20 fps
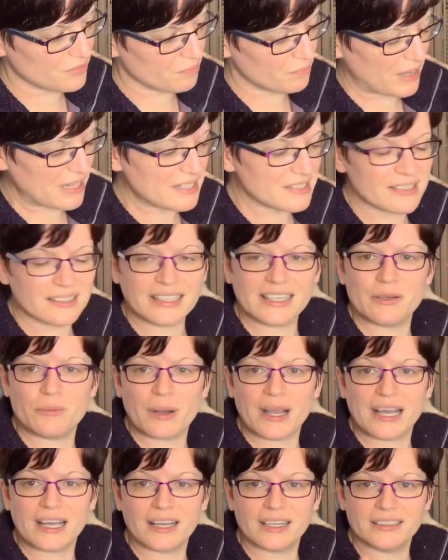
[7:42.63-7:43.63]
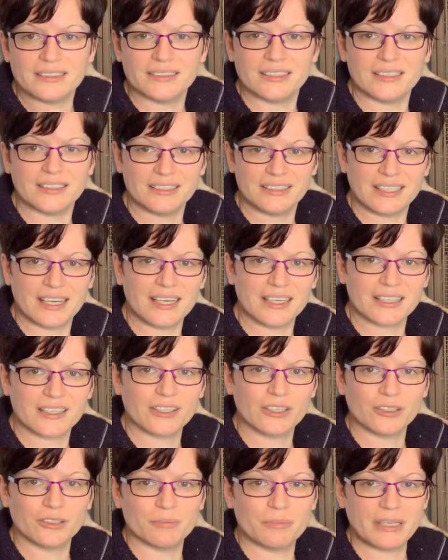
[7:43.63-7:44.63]
basically where the dark
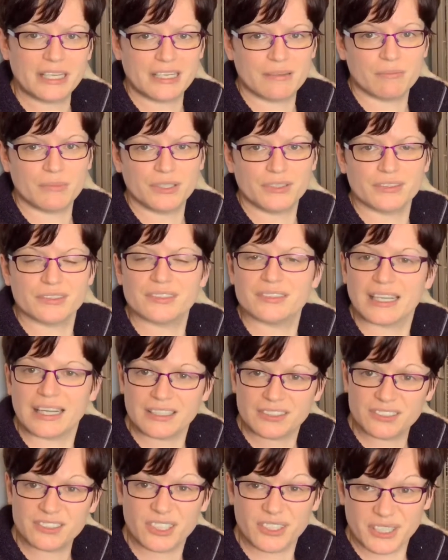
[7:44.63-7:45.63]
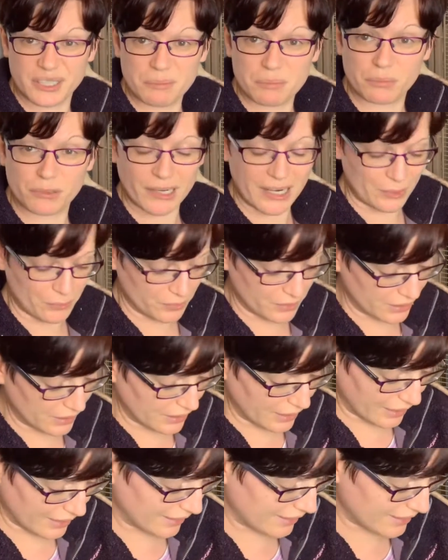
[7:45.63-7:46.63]
cut pigment starts turning brown,
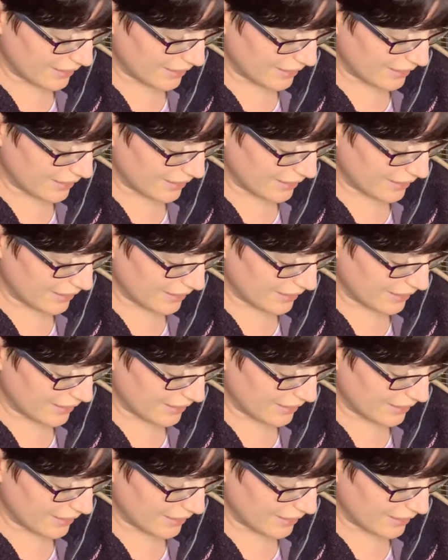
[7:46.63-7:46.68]
and it